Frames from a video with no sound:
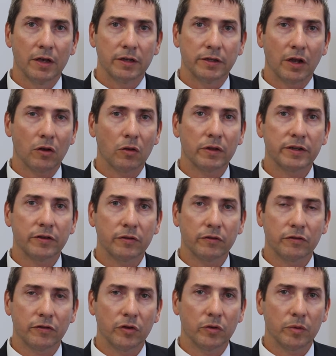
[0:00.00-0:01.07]
not only to the
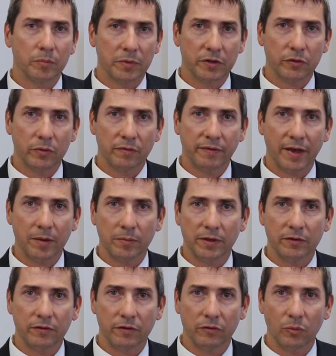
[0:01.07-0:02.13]
student, but to the
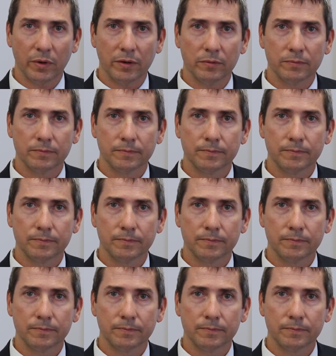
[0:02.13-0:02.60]
families as well.